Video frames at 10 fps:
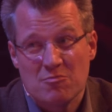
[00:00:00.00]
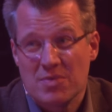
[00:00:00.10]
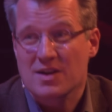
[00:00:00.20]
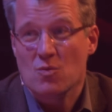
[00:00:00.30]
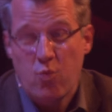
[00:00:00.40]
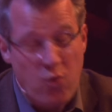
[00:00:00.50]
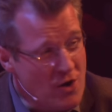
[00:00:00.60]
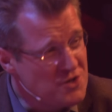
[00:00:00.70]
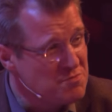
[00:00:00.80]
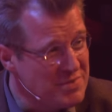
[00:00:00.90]
but it
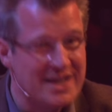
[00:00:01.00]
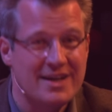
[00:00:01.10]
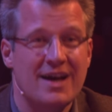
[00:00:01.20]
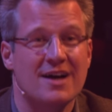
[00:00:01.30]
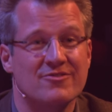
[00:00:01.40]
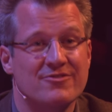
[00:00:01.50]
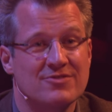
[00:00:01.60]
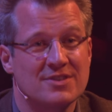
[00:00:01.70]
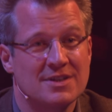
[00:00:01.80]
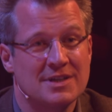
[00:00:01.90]
won't be enough.
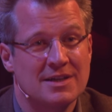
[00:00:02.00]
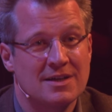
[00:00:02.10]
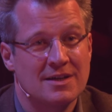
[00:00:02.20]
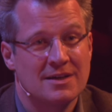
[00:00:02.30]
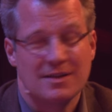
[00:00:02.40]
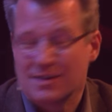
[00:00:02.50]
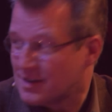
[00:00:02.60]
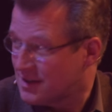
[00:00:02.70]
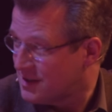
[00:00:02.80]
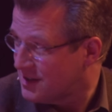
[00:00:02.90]
Yeah,
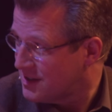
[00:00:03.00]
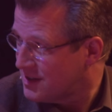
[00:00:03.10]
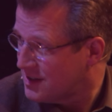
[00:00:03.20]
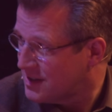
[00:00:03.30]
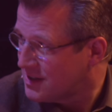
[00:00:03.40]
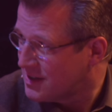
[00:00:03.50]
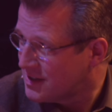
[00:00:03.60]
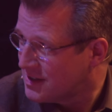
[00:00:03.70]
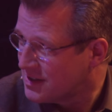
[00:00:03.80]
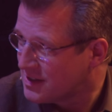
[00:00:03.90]
could I what just make
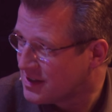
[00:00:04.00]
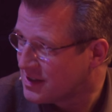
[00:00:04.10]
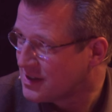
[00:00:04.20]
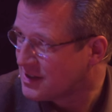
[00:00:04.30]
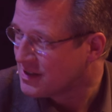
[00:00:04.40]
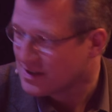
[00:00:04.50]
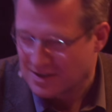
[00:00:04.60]
an economic point